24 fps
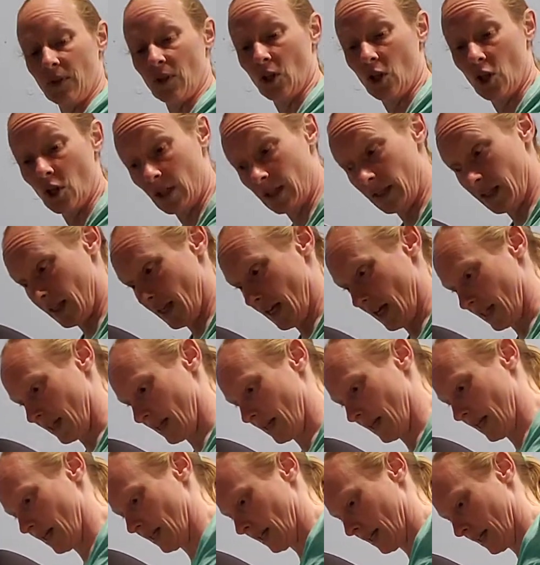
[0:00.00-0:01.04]
good thing that
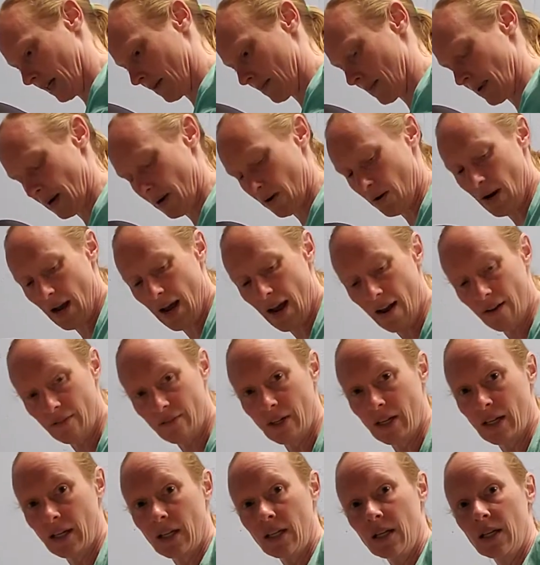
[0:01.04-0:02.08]
I like about
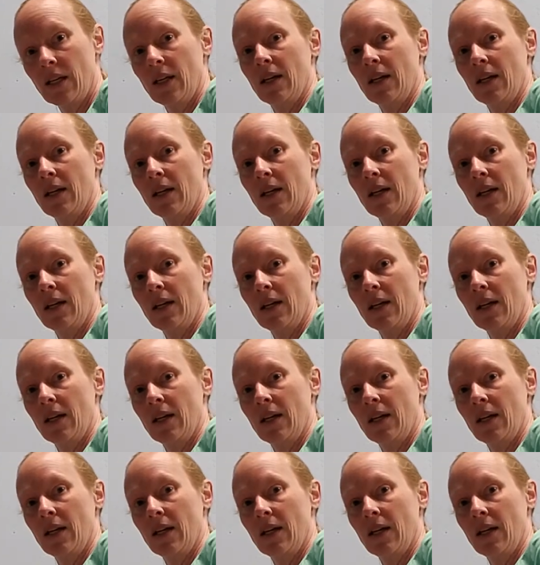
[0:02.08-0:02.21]
having